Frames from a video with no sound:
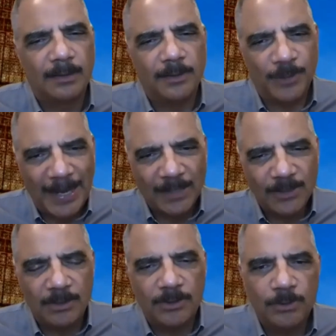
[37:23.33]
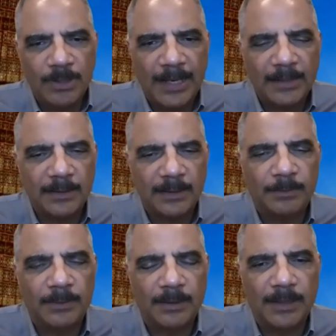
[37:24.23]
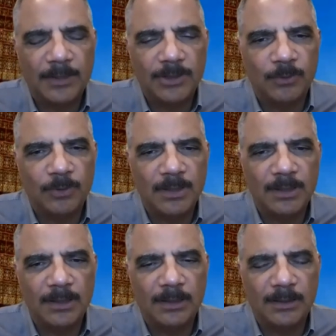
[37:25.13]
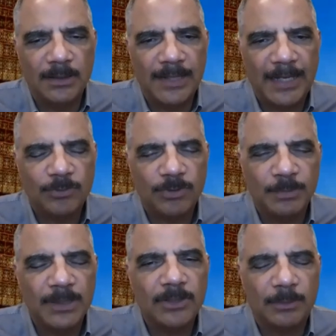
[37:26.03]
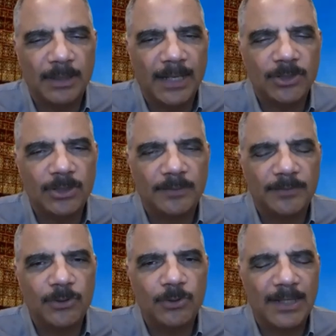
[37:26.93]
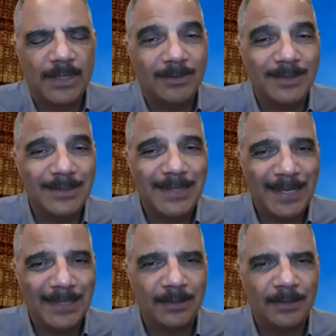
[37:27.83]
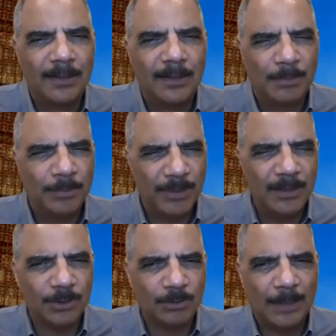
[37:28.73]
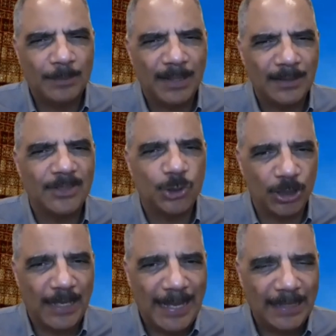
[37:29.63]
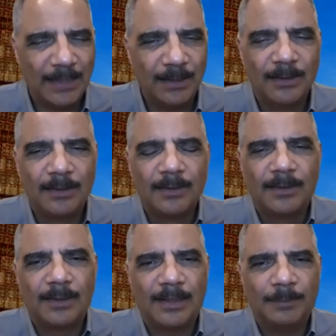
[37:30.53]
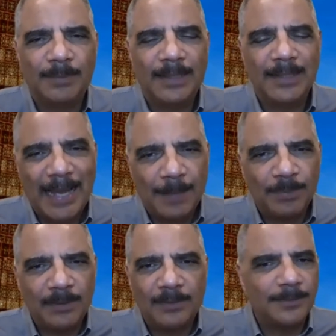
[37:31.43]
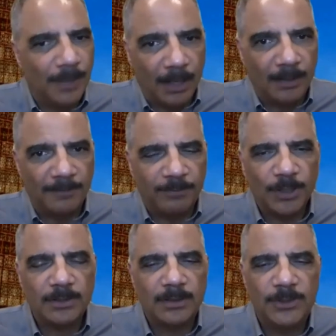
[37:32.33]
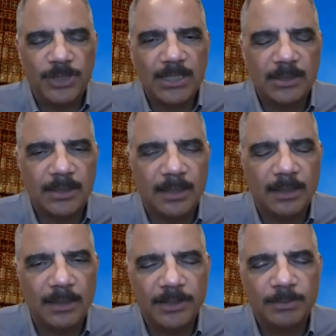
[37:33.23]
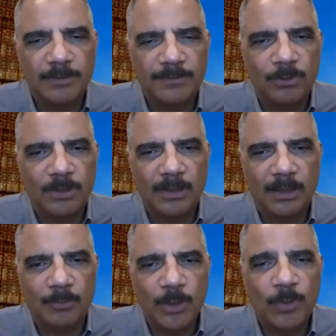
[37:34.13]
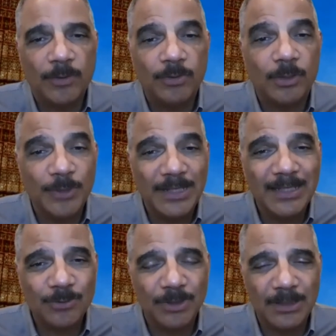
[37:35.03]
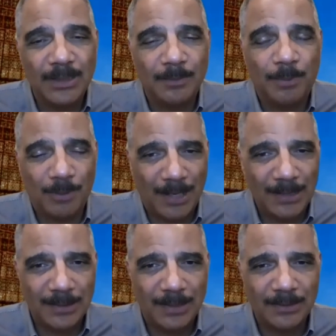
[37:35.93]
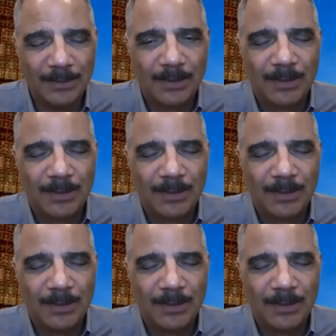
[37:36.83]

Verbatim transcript: The reaction to that um, election was the disastrous midterm election of 2010. Remember, he described it as a shellacking, um, and it happened, unfortunately, just the year before um, we went through the redistricting process.